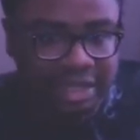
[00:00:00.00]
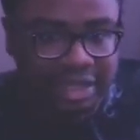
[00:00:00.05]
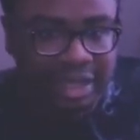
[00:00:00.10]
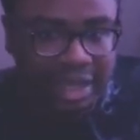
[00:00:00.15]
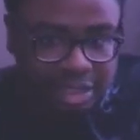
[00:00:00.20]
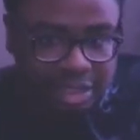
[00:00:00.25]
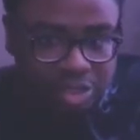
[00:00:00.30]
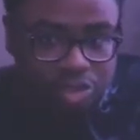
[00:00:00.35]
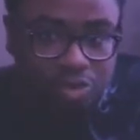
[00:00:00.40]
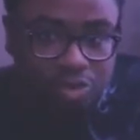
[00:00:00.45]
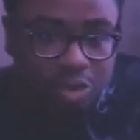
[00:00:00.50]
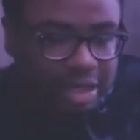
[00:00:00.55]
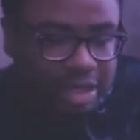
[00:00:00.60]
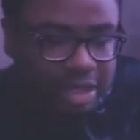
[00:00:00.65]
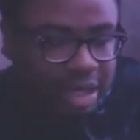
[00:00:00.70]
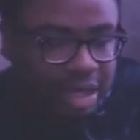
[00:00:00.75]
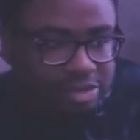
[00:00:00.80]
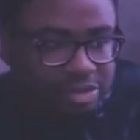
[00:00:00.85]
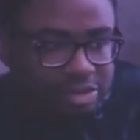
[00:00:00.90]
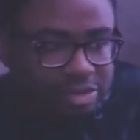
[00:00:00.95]
Like it
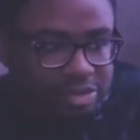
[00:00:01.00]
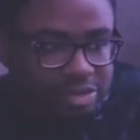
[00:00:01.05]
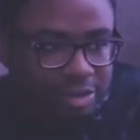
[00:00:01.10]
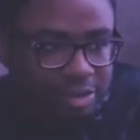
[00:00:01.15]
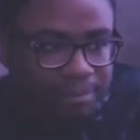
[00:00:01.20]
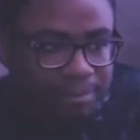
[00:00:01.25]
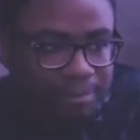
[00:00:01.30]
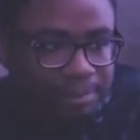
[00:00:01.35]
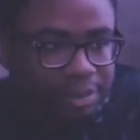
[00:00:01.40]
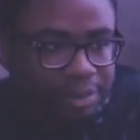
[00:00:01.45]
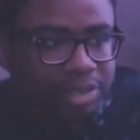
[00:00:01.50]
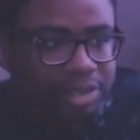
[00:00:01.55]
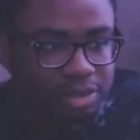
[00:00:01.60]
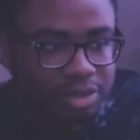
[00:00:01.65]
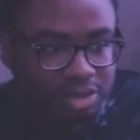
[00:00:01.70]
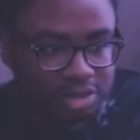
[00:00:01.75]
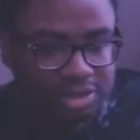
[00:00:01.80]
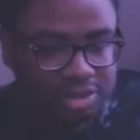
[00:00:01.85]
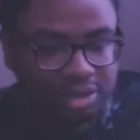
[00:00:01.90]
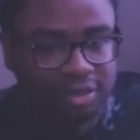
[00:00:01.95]
allows you to put
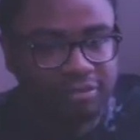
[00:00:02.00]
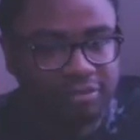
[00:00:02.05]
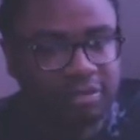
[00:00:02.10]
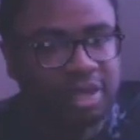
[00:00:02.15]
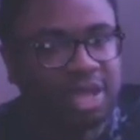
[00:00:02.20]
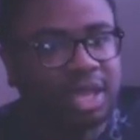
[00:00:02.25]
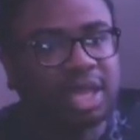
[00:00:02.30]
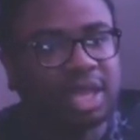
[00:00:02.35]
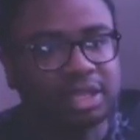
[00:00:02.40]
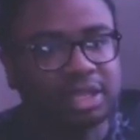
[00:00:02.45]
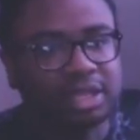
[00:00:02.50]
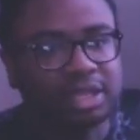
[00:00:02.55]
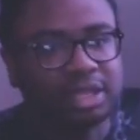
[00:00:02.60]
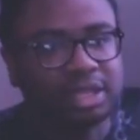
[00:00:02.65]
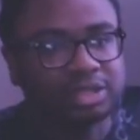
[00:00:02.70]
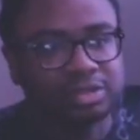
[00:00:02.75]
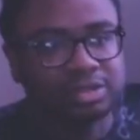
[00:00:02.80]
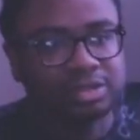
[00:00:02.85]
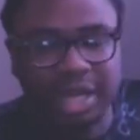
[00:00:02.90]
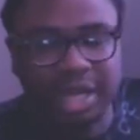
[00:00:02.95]
yourself in the
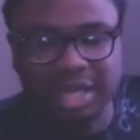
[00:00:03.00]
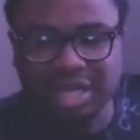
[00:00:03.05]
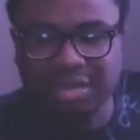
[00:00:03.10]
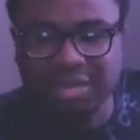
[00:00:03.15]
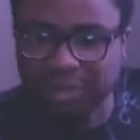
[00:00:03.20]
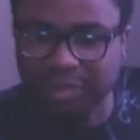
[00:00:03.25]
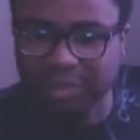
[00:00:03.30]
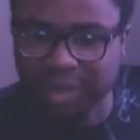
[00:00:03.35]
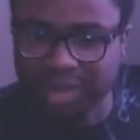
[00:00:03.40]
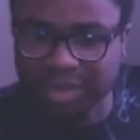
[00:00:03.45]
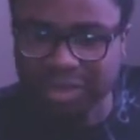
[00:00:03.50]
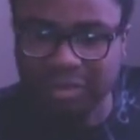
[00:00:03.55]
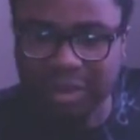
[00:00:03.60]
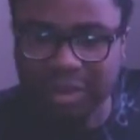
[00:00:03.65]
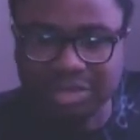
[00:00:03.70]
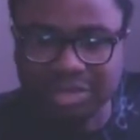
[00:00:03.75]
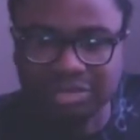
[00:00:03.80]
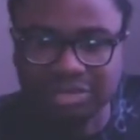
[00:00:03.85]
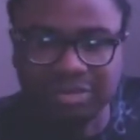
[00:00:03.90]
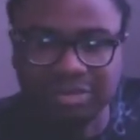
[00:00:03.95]
shoes, and I think Breath of the
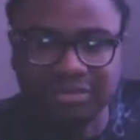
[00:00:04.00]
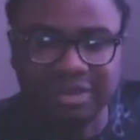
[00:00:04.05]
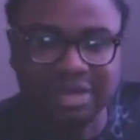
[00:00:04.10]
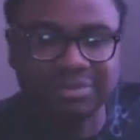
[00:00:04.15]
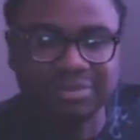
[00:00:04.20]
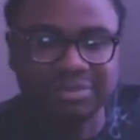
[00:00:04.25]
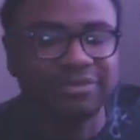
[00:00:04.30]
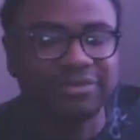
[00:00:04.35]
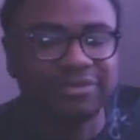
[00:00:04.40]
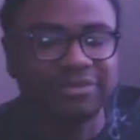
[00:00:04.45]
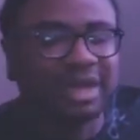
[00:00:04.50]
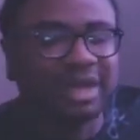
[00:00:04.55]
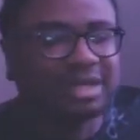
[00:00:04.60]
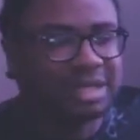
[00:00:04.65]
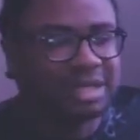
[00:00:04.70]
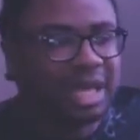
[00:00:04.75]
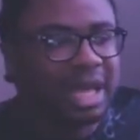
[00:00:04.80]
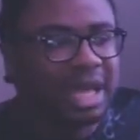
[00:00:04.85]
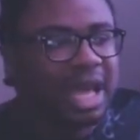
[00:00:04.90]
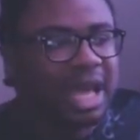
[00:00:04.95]
Wild sort of exemplifies
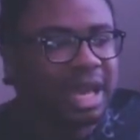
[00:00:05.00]
that.